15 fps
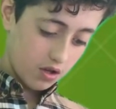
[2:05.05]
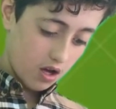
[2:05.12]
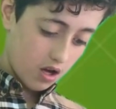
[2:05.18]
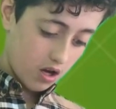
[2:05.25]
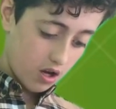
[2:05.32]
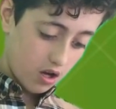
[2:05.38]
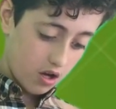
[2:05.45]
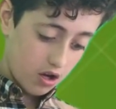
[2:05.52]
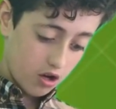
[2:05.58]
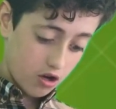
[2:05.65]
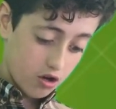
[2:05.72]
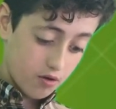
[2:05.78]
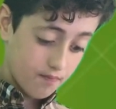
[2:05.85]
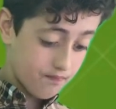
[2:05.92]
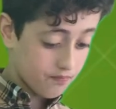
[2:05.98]

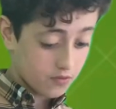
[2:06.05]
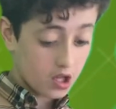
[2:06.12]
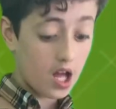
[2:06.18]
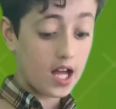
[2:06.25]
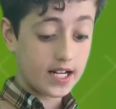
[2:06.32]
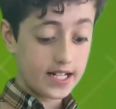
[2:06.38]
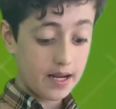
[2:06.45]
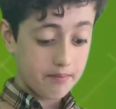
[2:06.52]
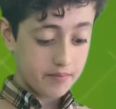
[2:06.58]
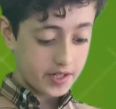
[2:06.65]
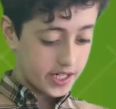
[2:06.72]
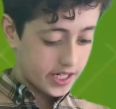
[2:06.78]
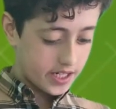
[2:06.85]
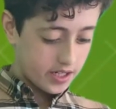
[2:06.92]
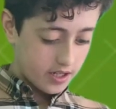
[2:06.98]
um,
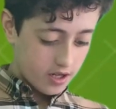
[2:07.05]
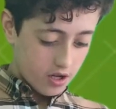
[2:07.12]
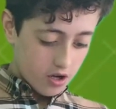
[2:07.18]
attempted.